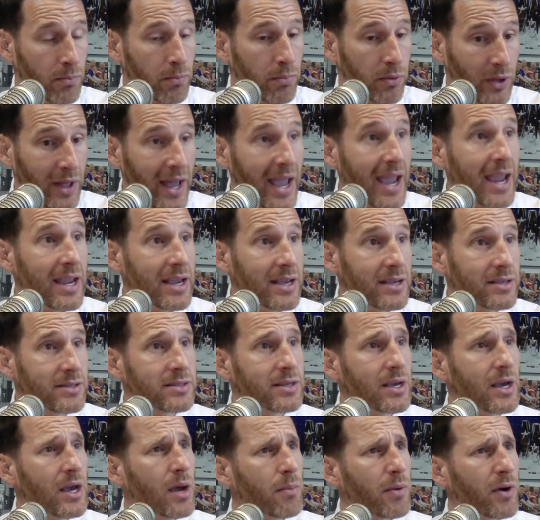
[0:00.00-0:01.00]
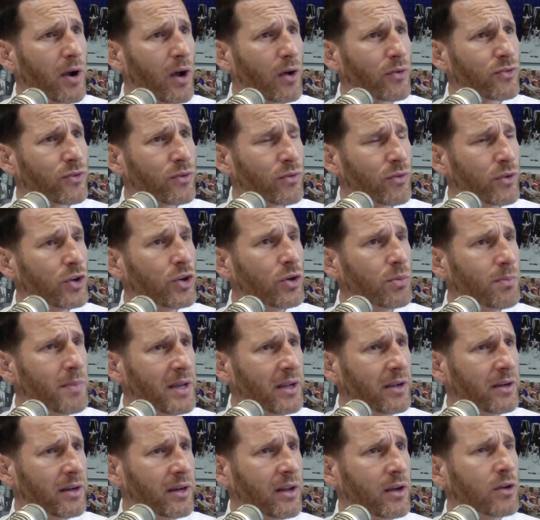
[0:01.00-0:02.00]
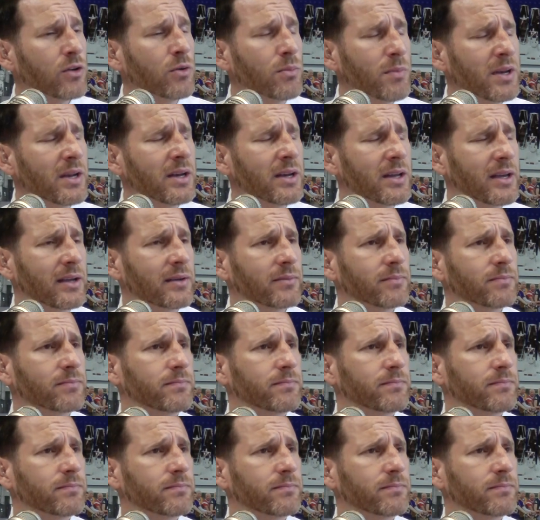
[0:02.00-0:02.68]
blaze, but also the humidity.